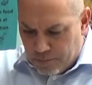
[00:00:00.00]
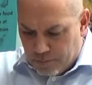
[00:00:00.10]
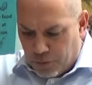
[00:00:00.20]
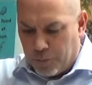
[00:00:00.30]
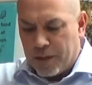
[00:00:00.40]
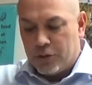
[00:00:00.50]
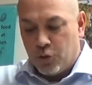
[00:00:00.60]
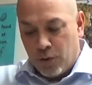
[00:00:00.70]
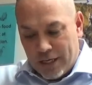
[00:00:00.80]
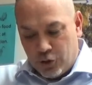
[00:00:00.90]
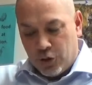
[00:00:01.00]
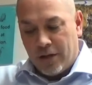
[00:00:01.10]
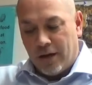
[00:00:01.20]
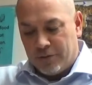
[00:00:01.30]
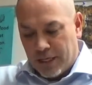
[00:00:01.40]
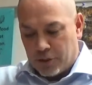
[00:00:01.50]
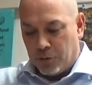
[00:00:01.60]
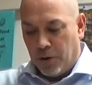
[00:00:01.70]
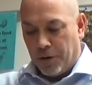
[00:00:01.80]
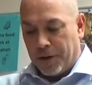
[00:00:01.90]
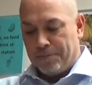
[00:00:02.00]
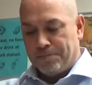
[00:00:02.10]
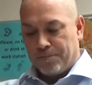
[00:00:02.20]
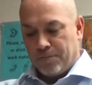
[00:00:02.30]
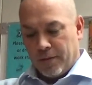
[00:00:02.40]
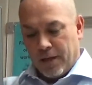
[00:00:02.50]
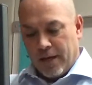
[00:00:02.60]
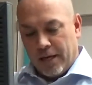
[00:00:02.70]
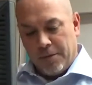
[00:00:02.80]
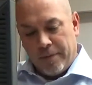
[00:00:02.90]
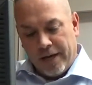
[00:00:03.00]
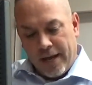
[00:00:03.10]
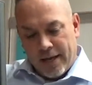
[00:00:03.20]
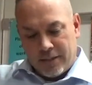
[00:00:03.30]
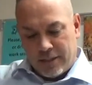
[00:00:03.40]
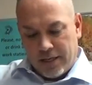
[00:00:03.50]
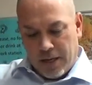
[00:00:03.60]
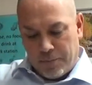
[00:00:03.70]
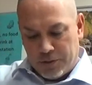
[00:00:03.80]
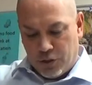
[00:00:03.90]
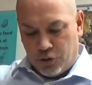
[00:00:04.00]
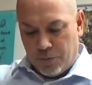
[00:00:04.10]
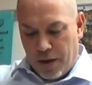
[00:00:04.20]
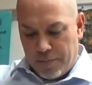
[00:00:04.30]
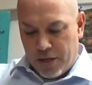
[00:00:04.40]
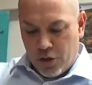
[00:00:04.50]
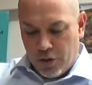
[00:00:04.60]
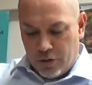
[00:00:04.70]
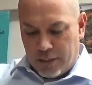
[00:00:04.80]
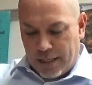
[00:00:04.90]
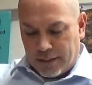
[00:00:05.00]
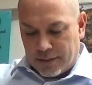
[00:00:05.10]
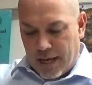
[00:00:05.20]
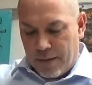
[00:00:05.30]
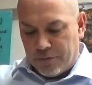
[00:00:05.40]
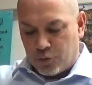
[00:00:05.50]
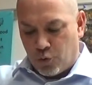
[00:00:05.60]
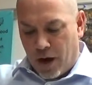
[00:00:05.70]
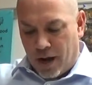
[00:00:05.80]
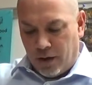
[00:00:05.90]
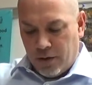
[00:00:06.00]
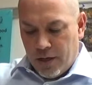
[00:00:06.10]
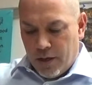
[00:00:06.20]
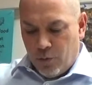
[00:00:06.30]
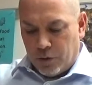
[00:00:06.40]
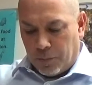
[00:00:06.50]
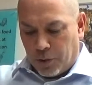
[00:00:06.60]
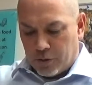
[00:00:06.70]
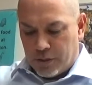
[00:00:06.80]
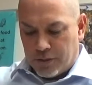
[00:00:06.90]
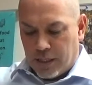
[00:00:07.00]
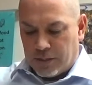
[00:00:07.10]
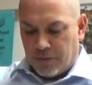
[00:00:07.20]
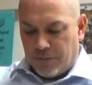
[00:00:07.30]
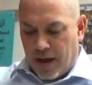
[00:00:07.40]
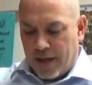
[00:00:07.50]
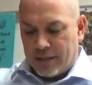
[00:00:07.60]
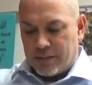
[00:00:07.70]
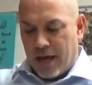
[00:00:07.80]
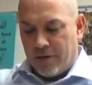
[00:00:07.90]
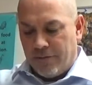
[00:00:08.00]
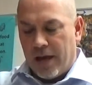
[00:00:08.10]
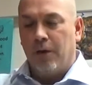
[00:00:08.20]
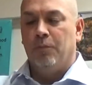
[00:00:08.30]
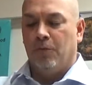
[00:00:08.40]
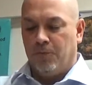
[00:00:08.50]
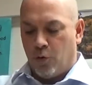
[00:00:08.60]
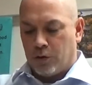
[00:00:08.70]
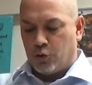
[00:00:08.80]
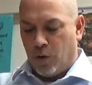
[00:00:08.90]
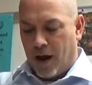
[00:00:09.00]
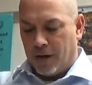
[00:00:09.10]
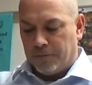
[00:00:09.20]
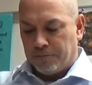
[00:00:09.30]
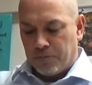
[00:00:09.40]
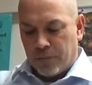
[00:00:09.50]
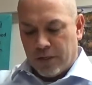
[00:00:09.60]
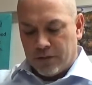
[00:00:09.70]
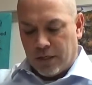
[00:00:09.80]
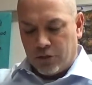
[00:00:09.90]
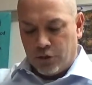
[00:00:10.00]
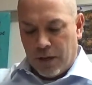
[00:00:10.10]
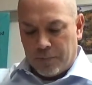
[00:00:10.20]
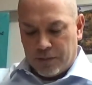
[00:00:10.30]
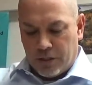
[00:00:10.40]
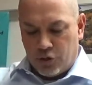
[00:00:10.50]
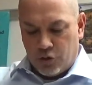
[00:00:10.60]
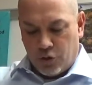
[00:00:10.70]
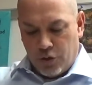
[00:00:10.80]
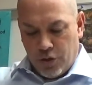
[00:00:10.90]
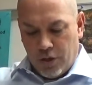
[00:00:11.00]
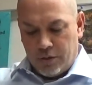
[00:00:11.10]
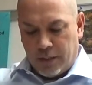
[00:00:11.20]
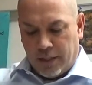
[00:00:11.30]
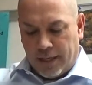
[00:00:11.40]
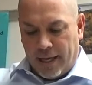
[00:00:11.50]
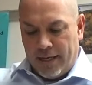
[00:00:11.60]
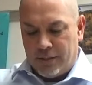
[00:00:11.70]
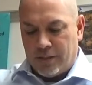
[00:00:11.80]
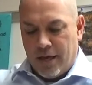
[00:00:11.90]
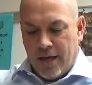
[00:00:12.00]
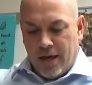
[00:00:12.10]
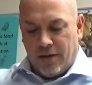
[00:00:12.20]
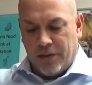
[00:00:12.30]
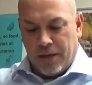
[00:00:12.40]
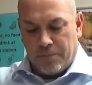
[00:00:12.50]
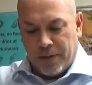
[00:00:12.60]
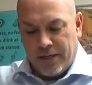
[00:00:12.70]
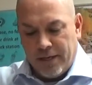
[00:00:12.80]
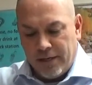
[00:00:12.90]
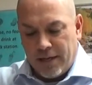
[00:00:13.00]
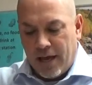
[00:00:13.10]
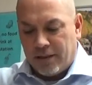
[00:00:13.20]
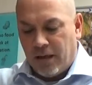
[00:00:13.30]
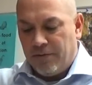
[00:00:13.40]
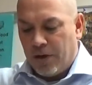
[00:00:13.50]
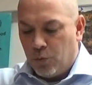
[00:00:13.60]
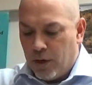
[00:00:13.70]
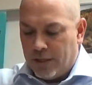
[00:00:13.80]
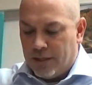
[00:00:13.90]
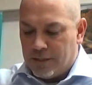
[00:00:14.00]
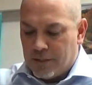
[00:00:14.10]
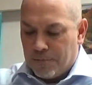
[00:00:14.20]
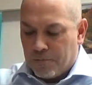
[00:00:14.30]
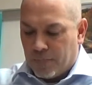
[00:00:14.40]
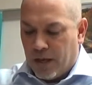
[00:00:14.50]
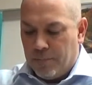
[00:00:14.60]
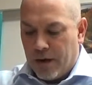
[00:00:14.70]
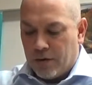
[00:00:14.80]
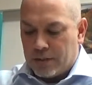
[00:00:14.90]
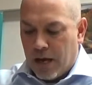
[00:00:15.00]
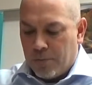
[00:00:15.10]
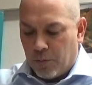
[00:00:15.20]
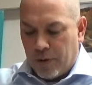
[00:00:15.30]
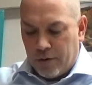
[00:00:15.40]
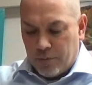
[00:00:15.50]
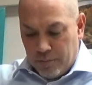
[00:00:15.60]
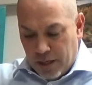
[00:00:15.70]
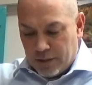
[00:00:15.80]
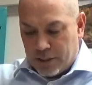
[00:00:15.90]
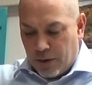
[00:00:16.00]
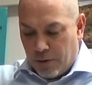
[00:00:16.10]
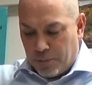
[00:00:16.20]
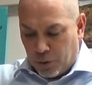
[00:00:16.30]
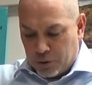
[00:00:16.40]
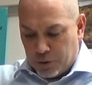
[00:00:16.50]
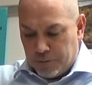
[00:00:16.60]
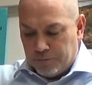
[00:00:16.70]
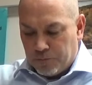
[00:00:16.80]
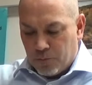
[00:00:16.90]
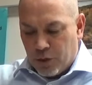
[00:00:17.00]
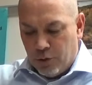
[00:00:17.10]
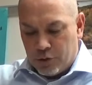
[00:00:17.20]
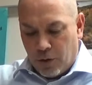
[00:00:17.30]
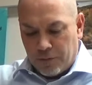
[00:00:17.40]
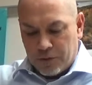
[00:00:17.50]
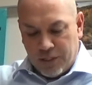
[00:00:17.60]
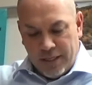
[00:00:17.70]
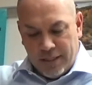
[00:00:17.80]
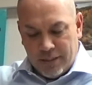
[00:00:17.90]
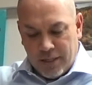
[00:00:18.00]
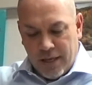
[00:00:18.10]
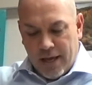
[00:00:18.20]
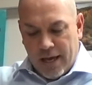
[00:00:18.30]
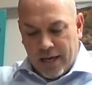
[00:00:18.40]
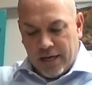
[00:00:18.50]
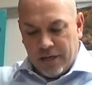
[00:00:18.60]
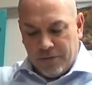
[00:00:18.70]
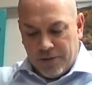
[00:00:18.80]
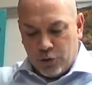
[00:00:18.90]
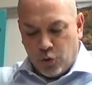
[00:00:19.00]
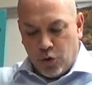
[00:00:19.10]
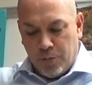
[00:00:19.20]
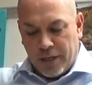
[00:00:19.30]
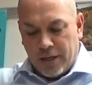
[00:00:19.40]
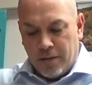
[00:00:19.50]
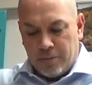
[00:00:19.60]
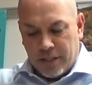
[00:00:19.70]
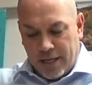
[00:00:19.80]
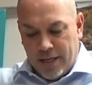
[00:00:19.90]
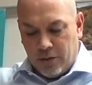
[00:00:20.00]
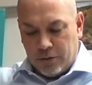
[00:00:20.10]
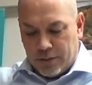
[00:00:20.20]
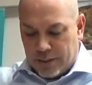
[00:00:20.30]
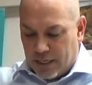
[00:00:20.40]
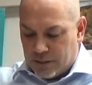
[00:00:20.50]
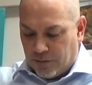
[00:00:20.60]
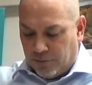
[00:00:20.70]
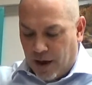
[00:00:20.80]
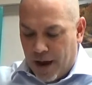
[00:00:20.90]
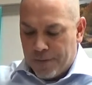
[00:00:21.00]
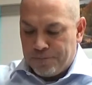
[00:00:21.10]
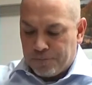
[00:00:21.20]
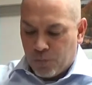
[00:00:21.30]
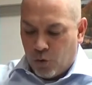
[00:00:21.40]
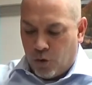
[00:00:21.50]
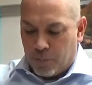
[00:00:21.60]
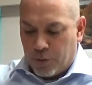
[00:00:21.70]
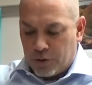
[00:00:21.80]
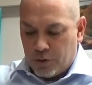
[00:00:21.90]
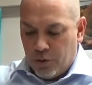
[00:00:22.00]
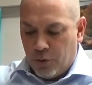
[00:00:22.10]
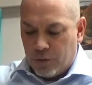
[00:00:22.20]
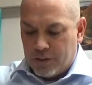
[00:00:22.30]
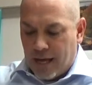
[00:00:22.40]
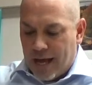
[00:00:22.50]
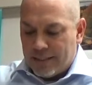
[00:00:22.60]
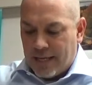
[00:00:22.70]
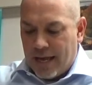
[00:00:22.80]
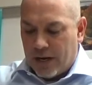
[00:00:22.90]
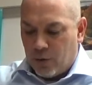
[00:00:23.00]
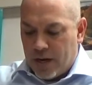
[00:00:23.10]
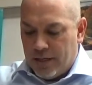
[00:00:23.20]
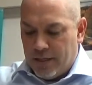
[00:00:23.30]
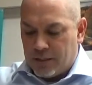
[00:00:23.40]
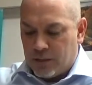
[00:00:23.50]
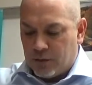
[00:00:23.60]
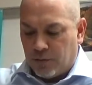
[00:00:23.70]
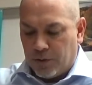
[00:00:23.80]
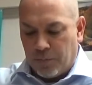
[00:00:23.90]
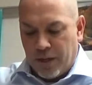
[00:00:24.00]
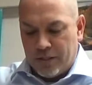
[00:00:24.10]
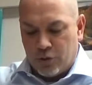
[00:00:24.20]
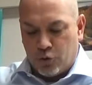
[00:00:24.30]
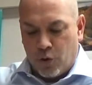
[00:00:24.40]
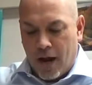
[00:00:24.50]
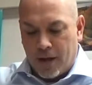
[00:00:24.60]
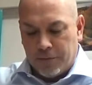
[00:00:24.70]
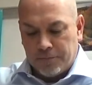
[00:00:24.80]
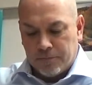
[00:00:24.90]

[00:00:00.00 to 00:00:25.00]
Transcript: perpetuation of testimony. A de bene esse deposition may be used at the time of trial when the person testifying is not available for trial. Such depositions are used in the case of the impending death of a witness, a maritime or military person who is overseas, an individual who becomes ill to testify, or a person who resides at a great distance from the place of trial.